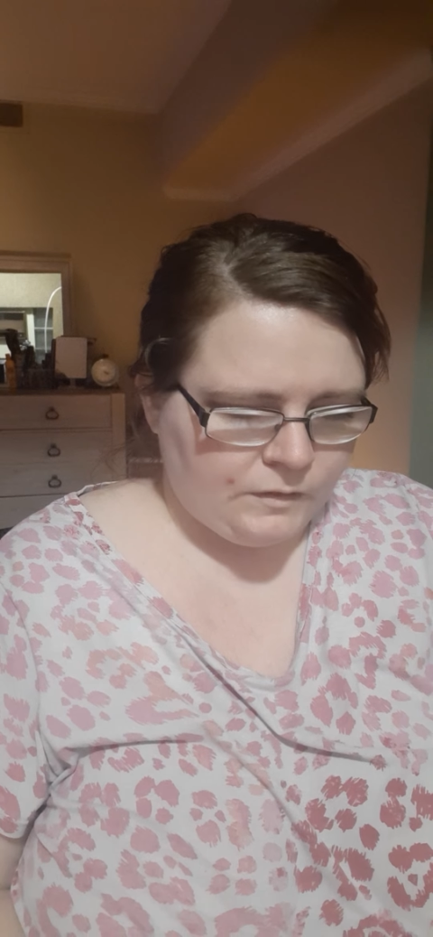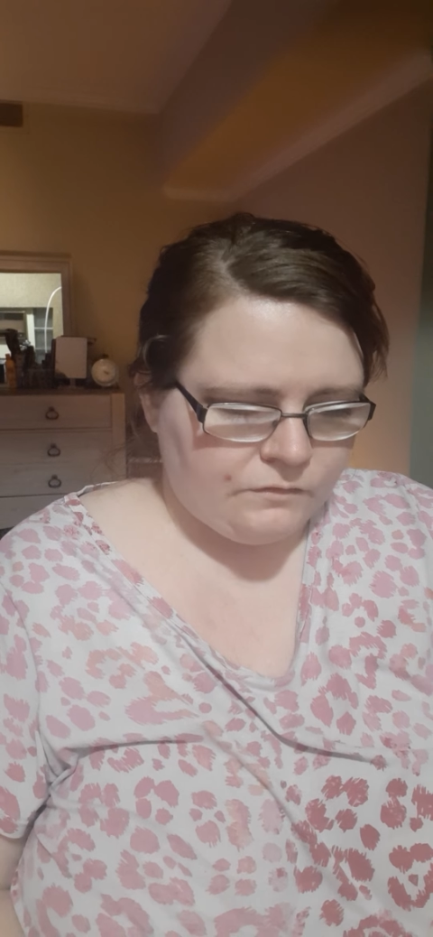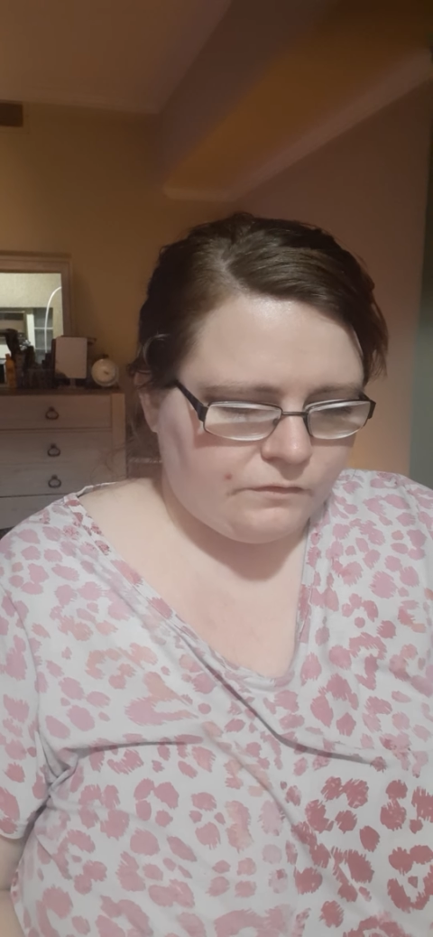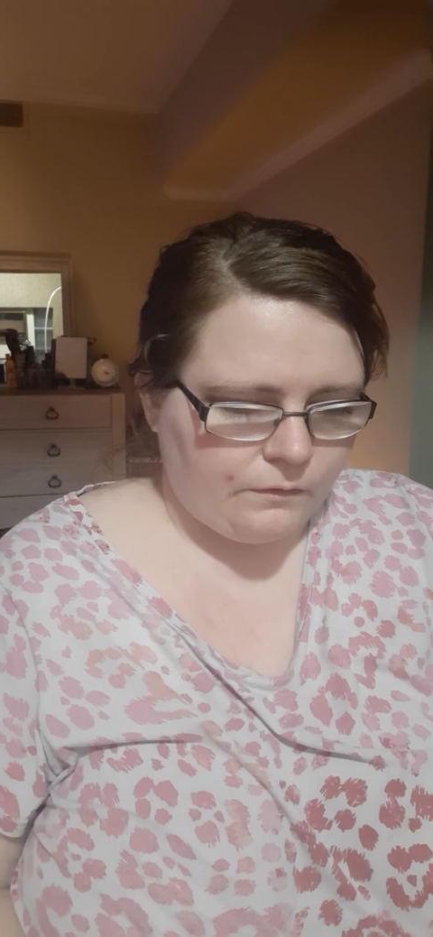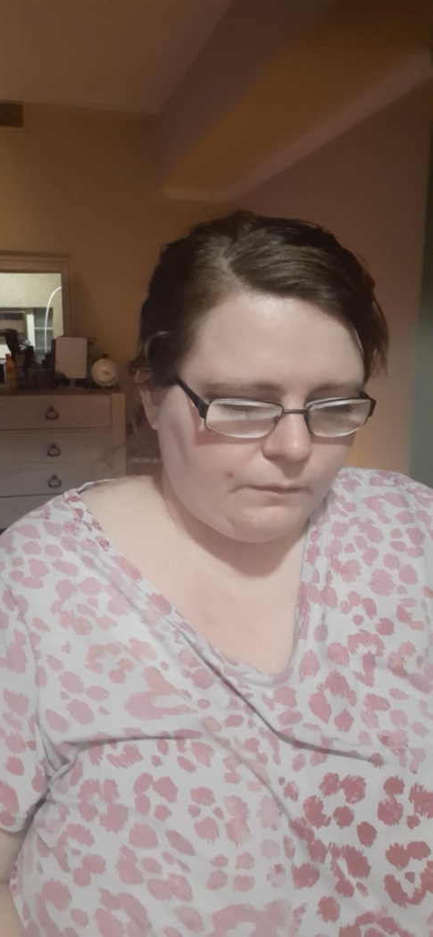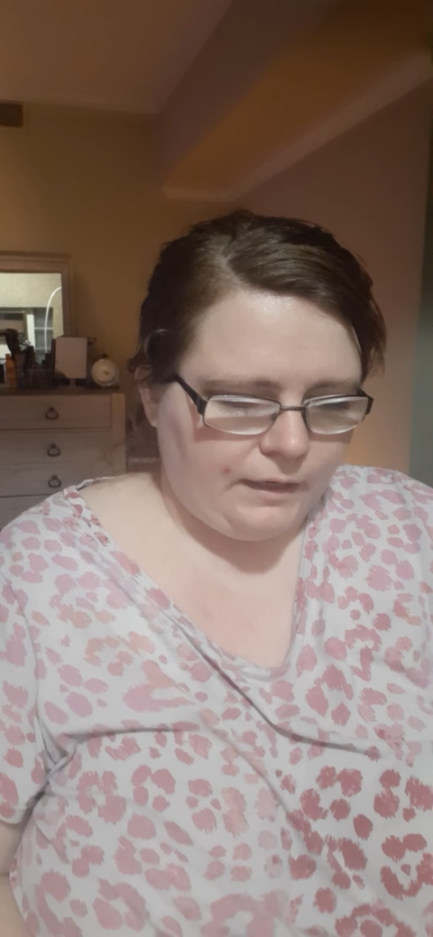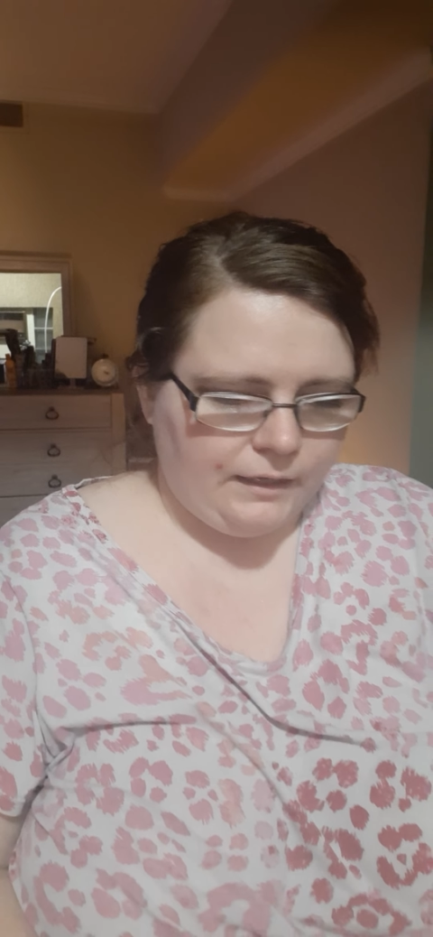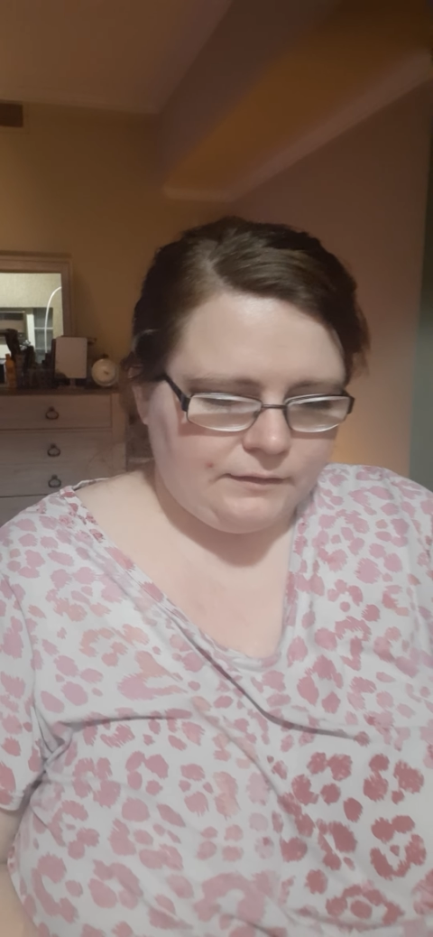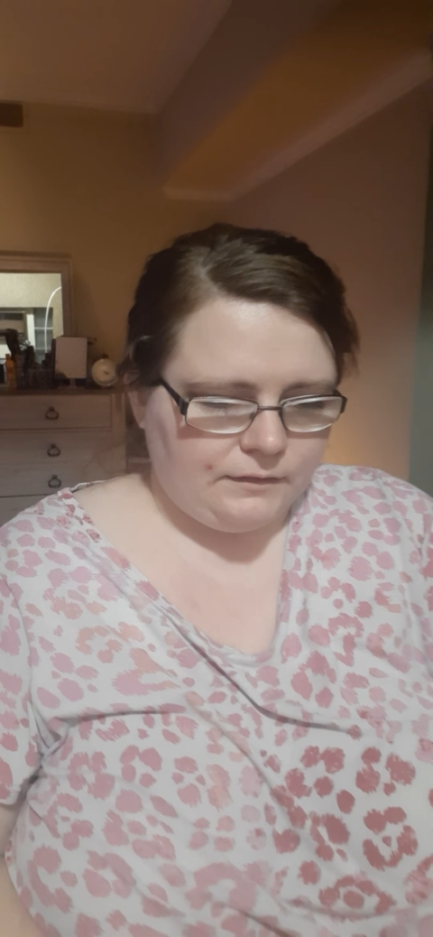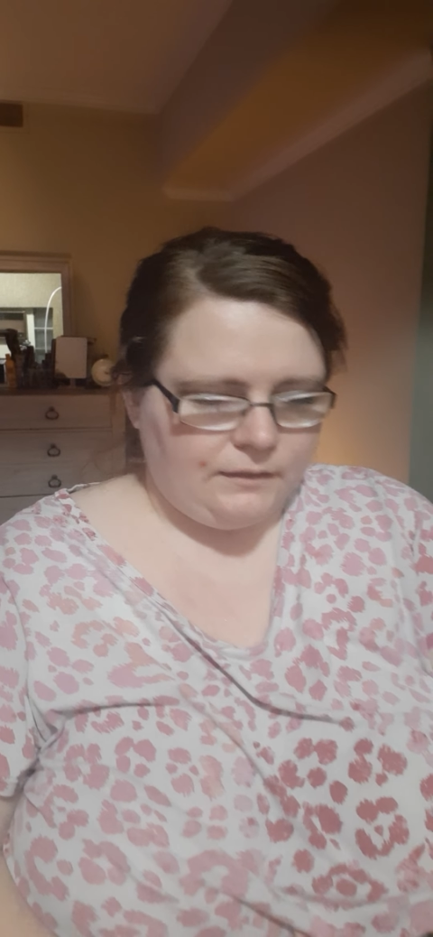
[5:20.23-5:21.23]
So
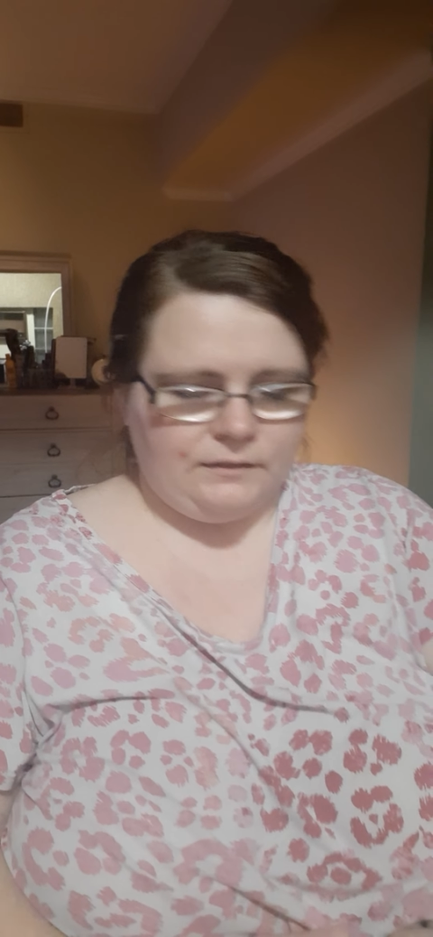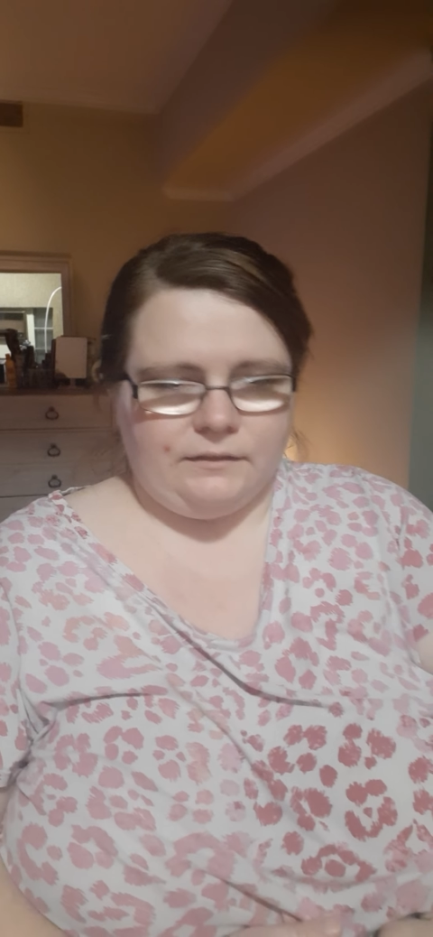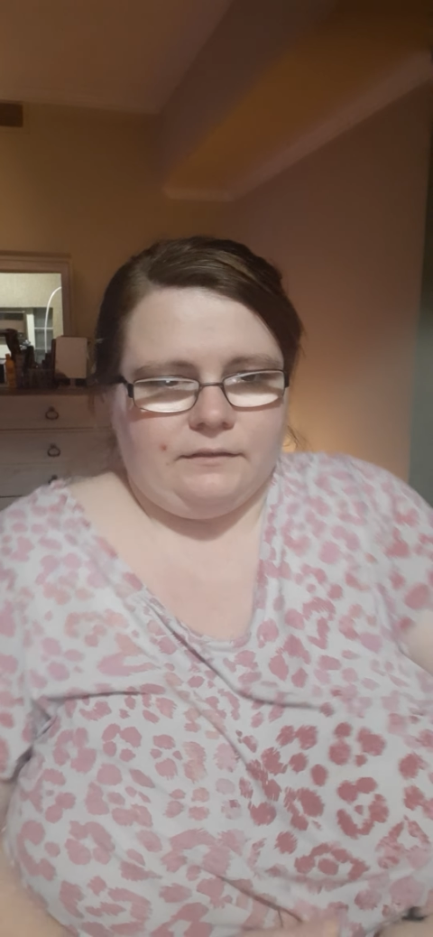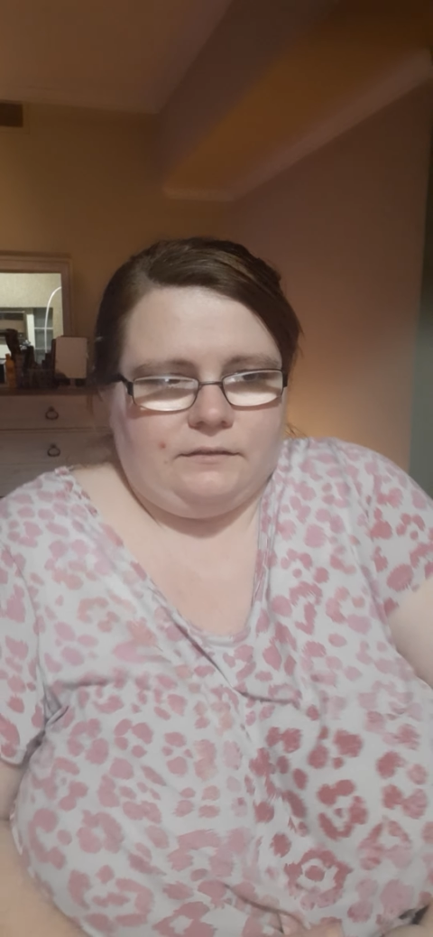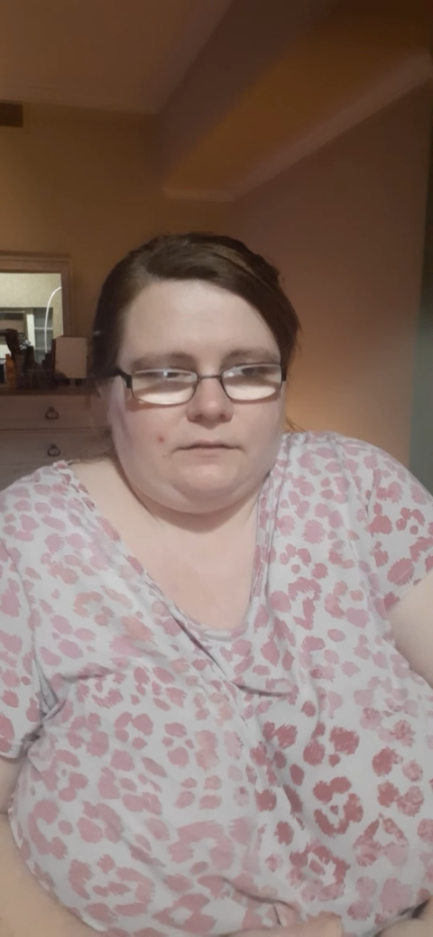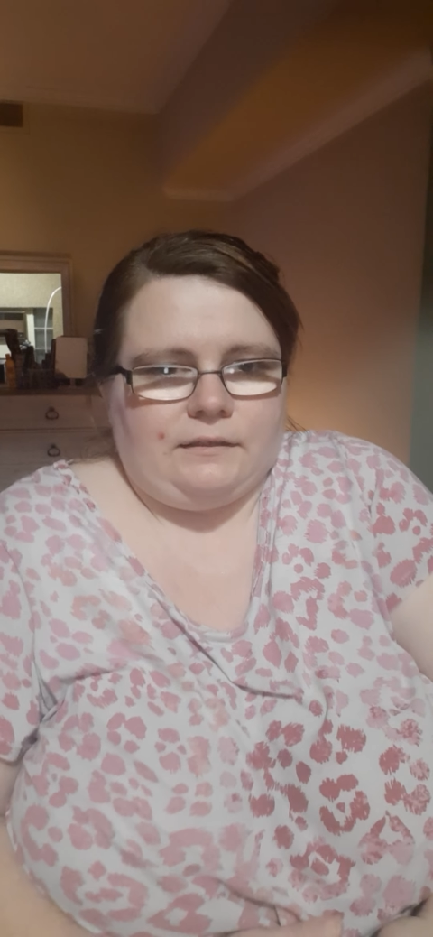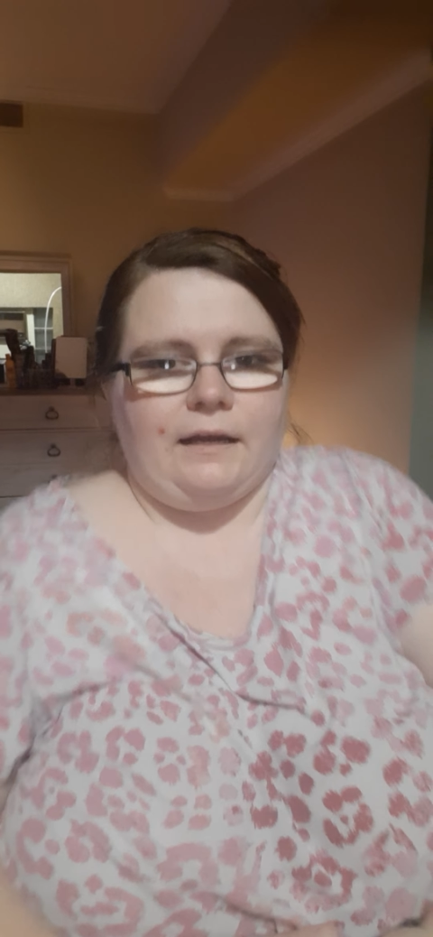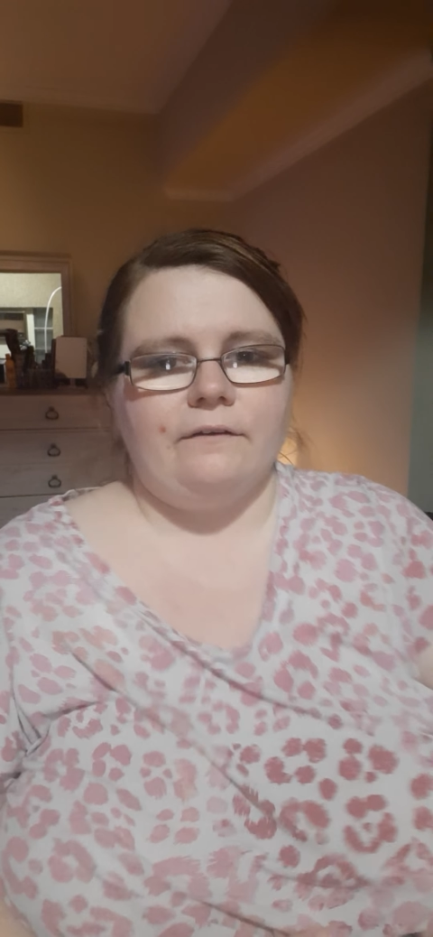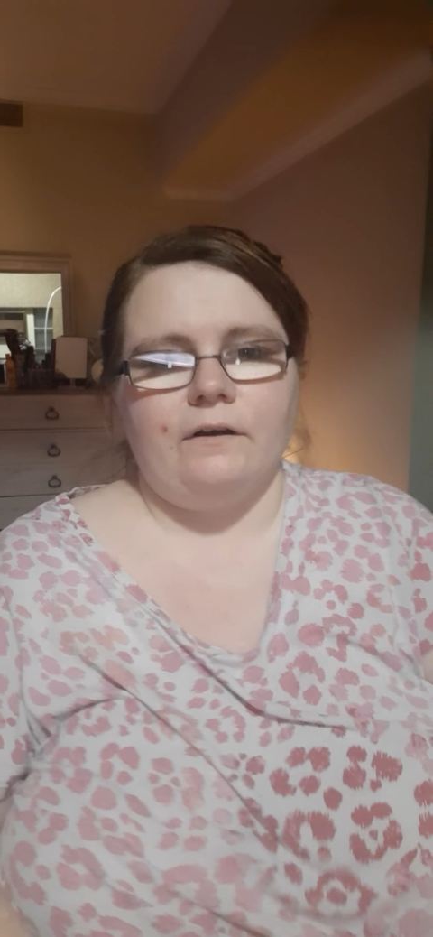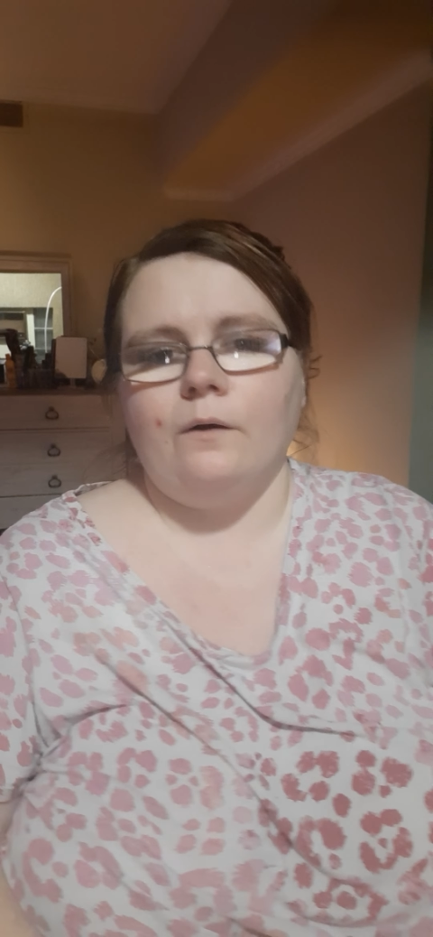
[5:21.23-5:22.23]
I've
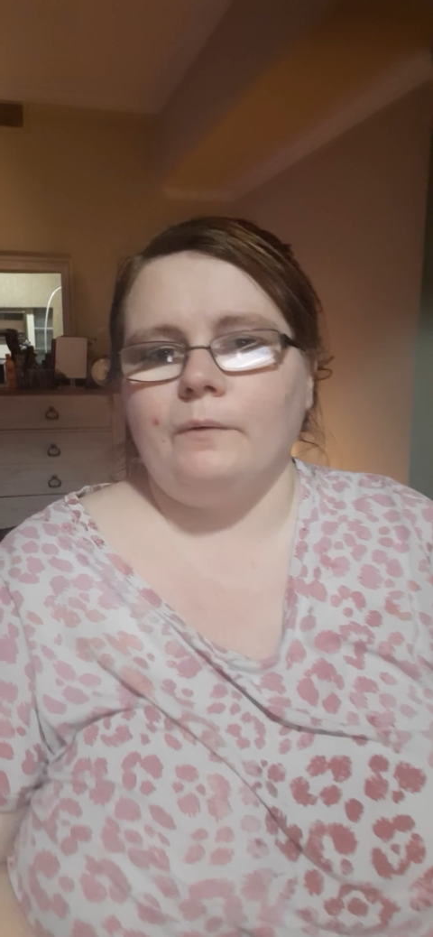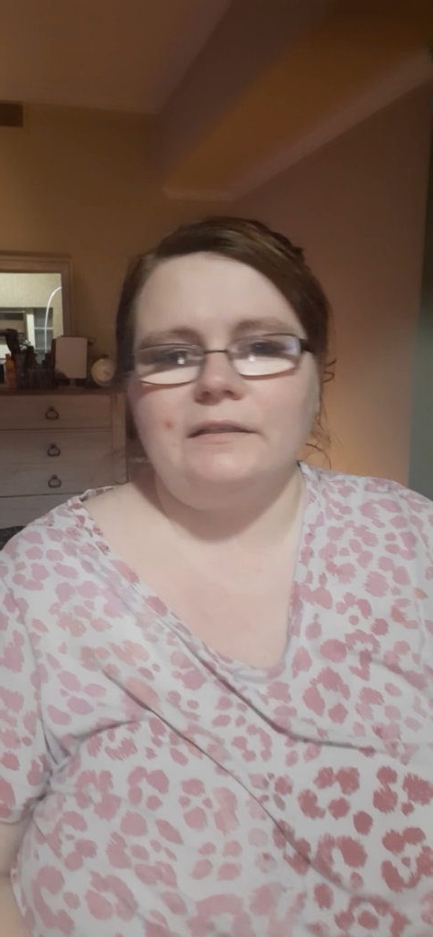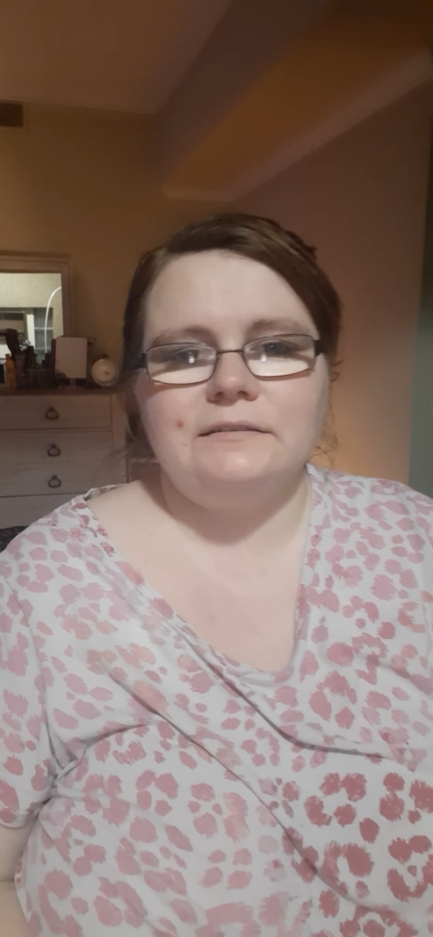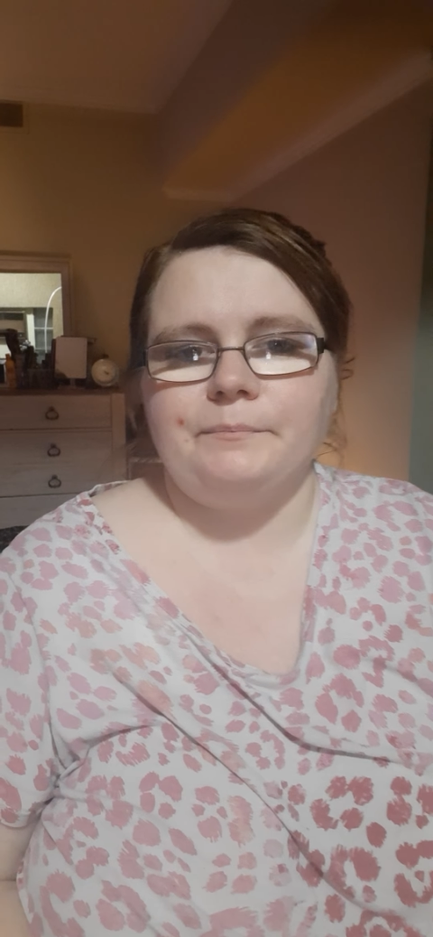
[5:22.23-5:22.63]
always